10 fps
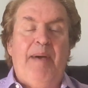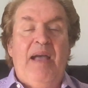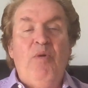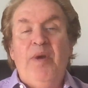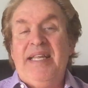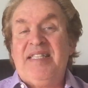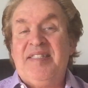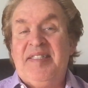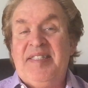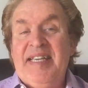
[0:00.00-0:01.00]
by winning
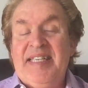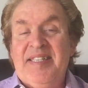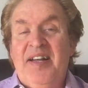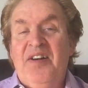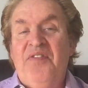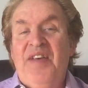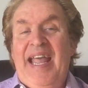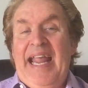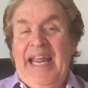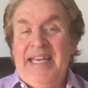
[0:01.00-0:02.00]
6 of
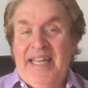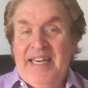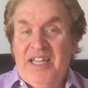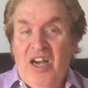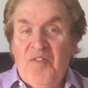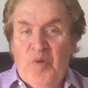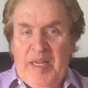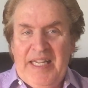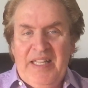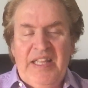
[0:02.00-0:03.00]
8 and
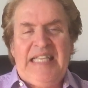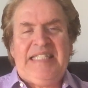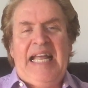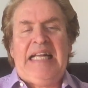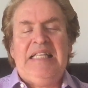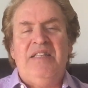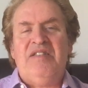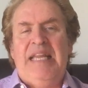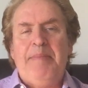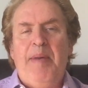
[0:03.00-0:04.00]
covering exactly the
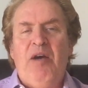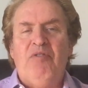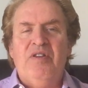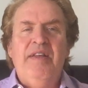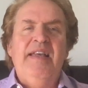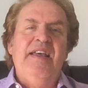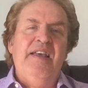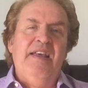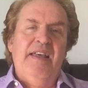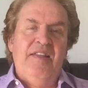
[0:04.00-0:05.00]
same amount.
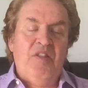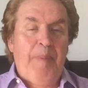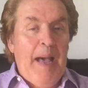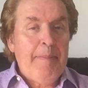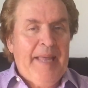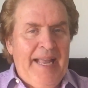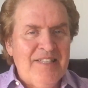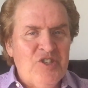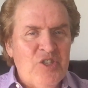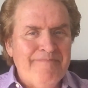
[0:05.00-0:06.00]
The
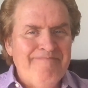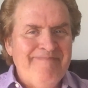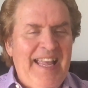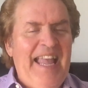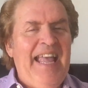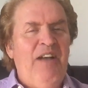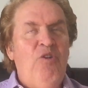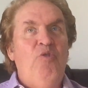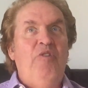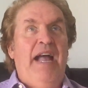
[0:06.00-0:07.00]
Bobcats,
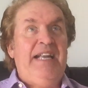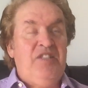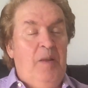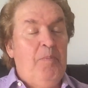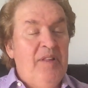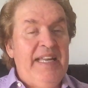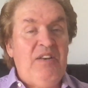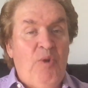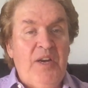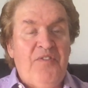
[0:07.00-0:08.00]
who actually
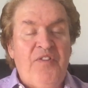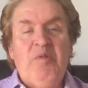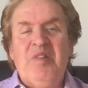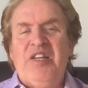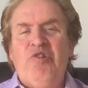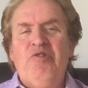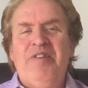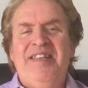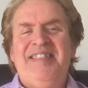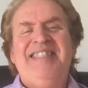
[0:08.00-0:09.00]
played quite frequently
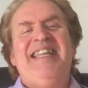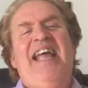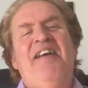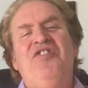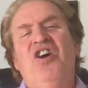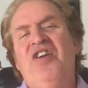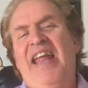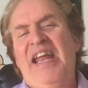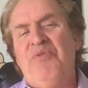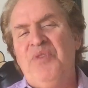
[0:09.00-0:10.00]
early in the season, have done
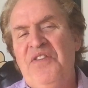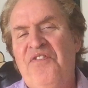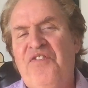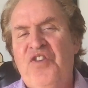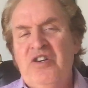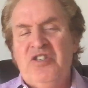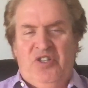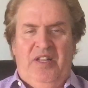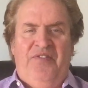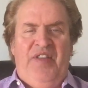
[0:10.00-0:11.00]
a
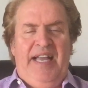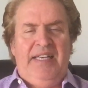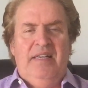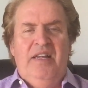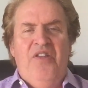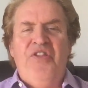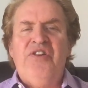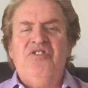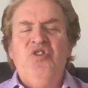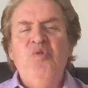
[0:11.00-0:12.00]
reversal of that.
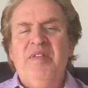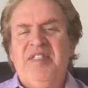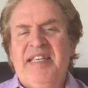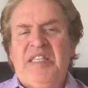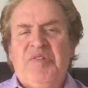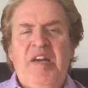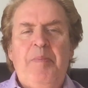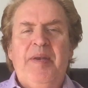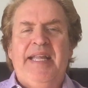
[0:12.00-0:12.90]
They're 2-6 straight up and